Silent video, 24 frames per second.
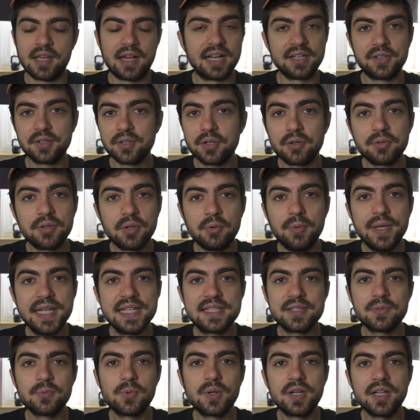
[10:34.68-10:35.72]
I don't know the
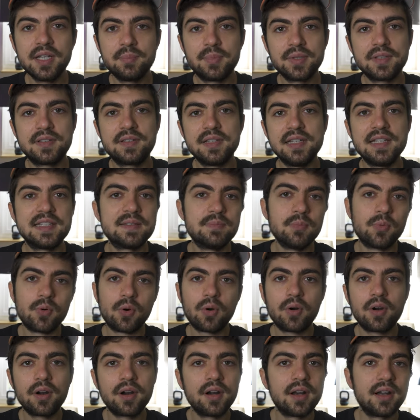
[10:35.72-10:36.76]
reason why, but it's
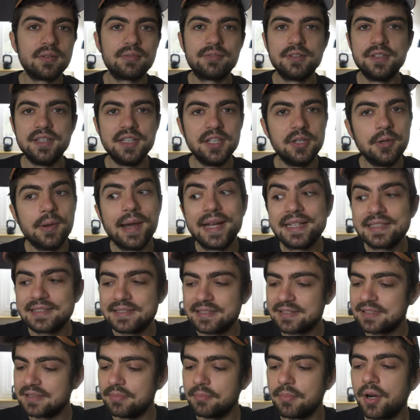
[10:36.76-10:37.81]
more for the
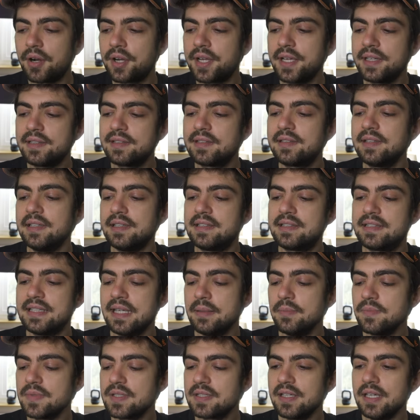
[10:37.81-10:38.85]
US market, it
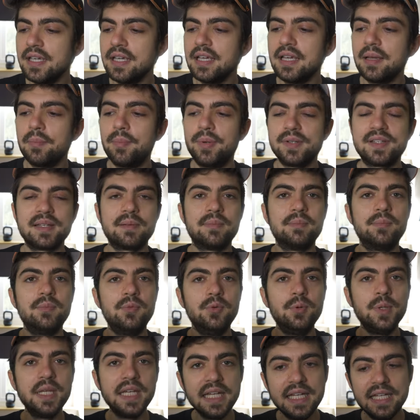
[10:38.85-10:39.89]
seems. But
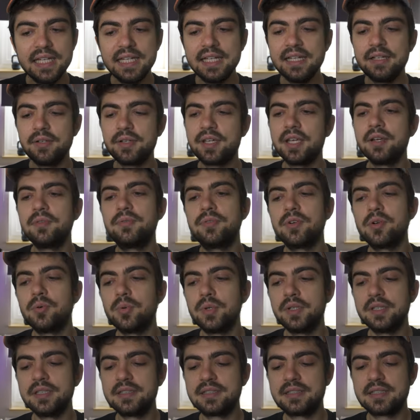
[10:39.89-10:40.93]
I'm really looking
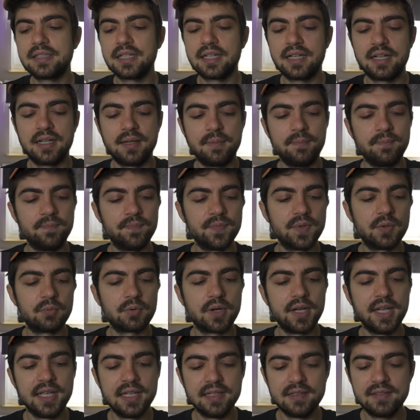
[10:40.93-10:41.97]
forward um,
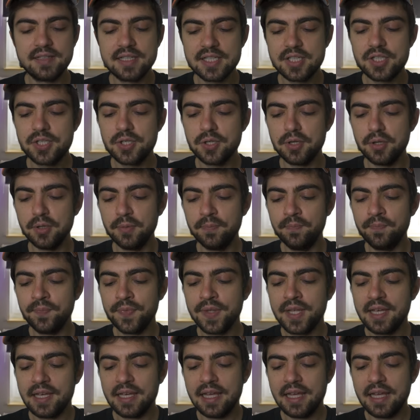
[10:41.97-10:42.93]
running in this shoe.